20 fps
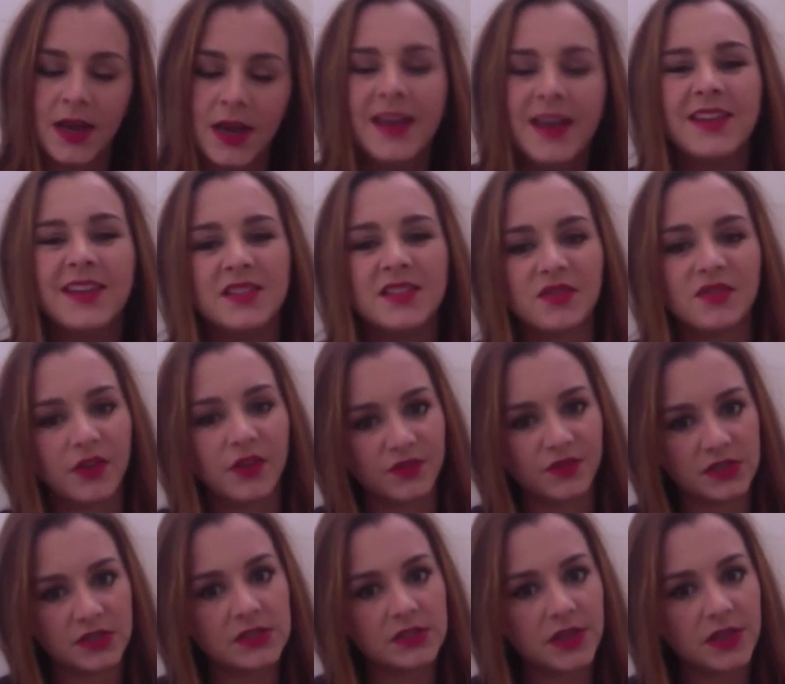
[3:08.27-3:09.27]
he's
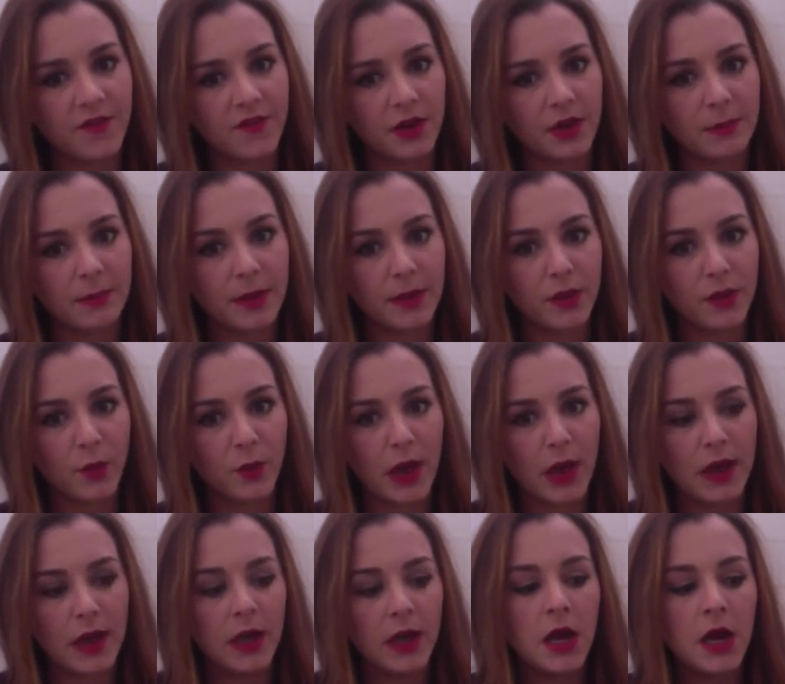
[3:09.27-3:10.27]
57, by the
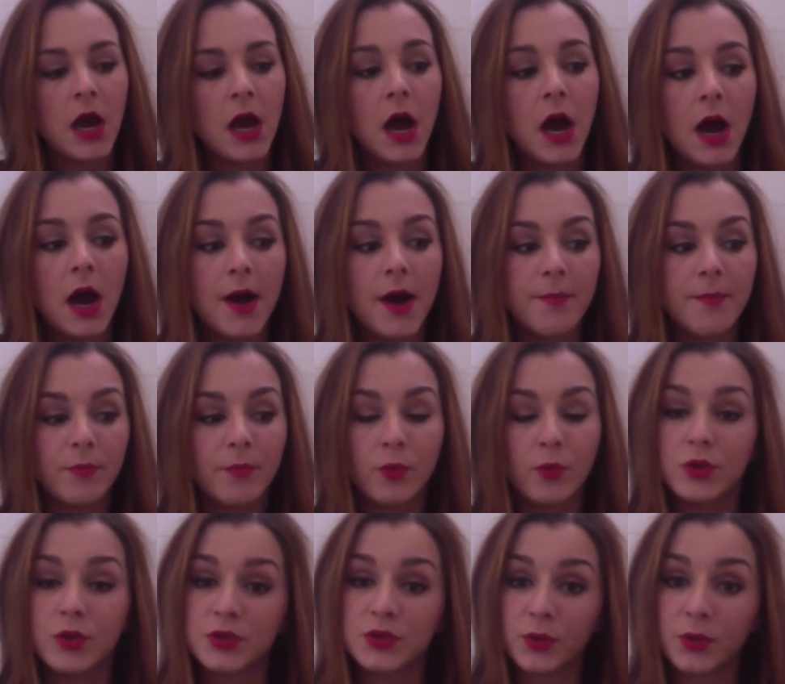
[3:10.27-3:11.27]
way,
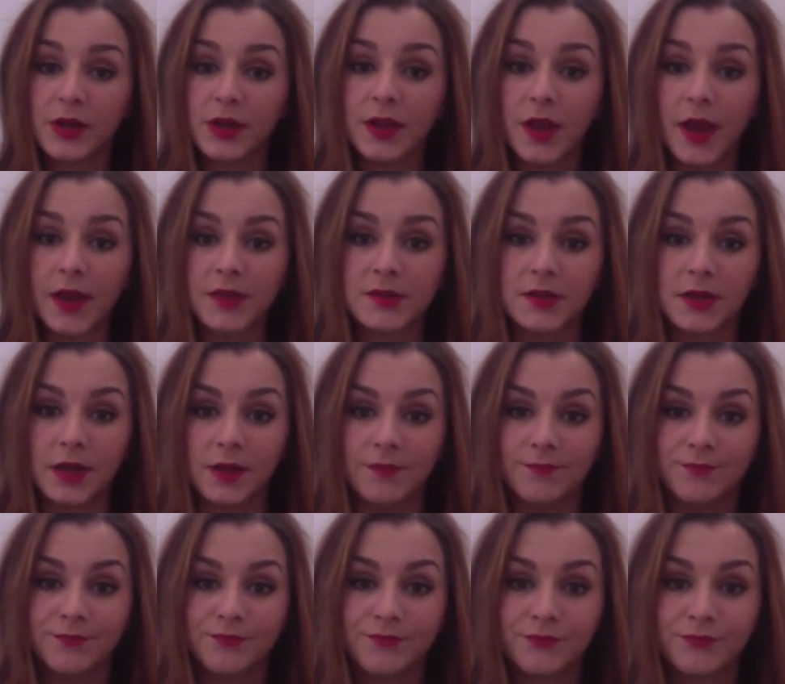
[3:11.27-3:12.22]
was reelected.